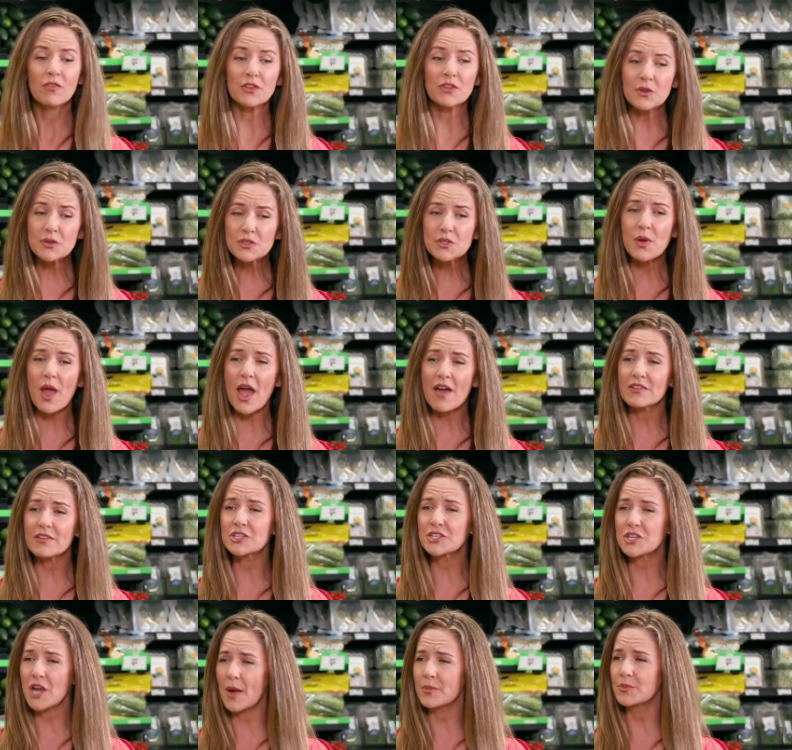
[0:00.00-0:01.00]
For those who
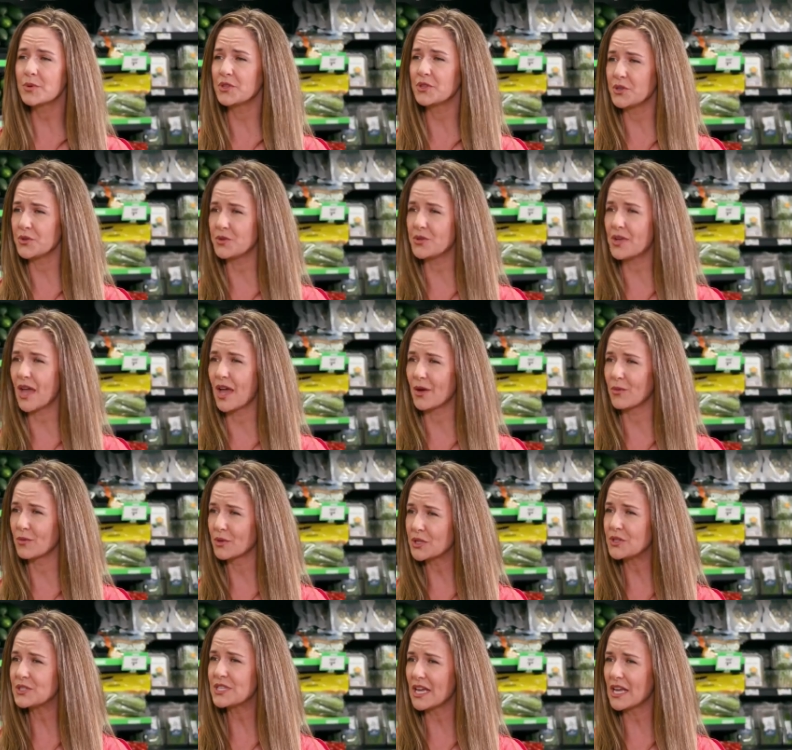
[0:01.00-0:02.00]
haven't shopped with you yet, will
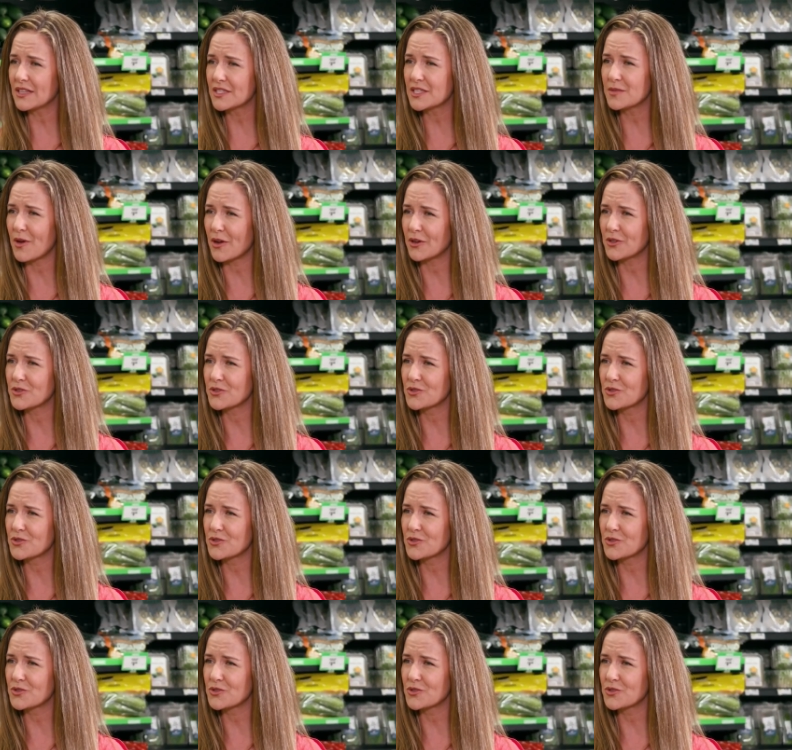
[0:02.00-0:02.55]
you tell us about your